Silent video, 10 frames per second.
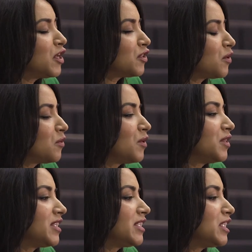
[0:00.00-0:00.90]
So
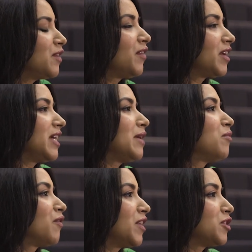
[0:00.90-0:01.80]
the Certificate in
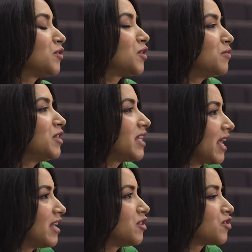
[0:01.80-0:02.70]
Professional
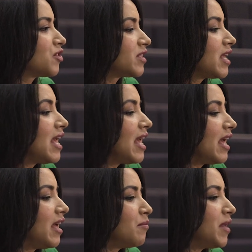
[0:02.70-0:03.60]
Communication
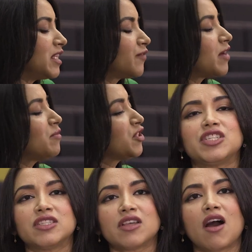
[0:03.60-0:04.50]
is very
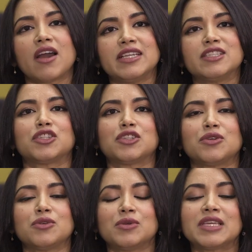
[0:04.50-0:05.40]
designed
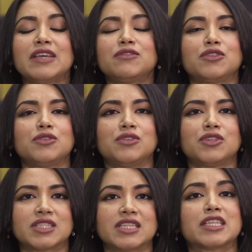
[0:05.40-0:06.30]
to give
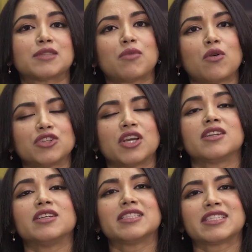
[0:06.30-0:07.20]
students an exposure
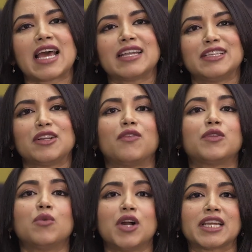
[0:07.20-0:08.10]
and understanding of
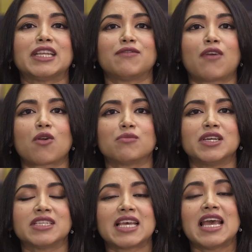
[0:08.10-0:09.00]
the working
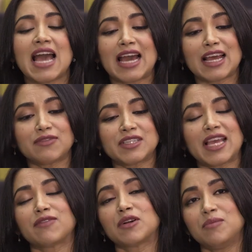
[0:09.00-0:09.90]
environment, and after
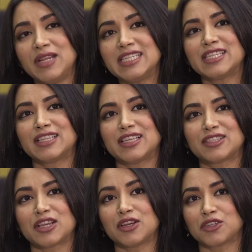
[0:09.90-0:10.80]
they have completed
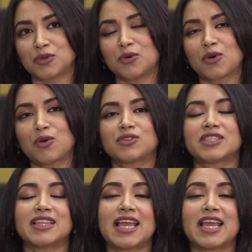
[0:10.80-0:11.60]
this short course, so